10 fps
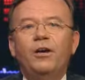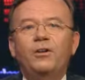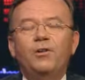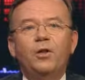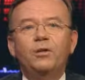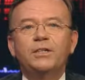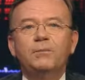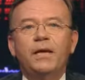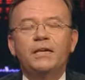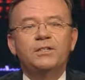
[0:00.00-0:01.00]
disillusioned
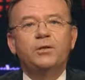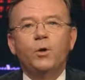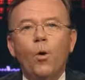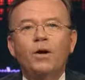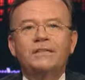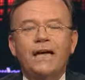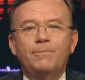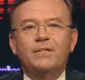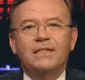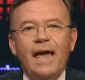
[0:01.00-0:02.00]
because the doors
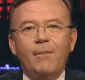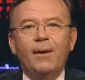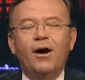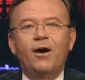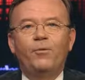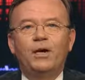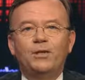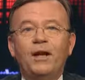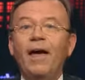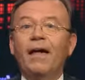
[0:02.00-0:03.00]
kept slamming on
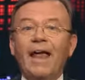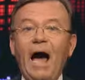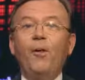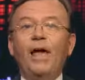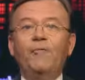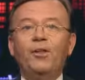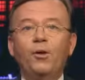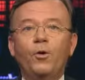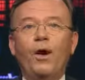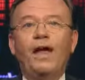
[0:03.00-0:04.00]
Russia. Now we have the
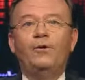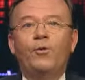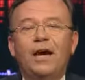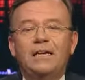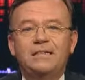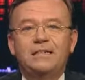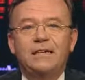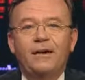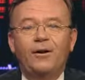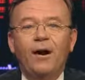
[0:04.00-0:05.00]
Ukraine crisis
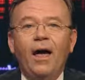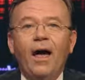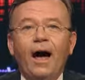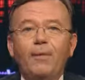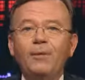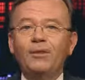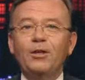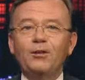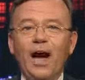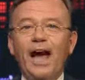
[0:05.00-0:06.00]
here. I mean,
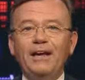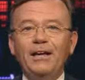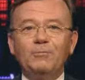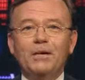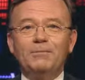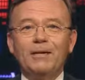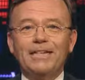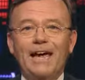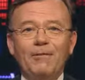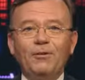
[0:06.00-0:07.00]
the Chinese must be
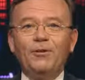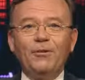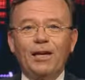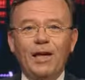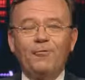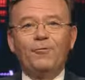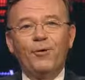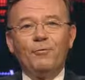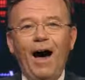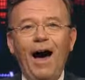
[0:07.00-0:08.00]
saying this is a gift
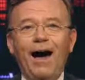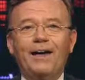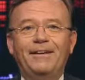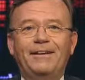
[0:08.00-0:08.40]
from God.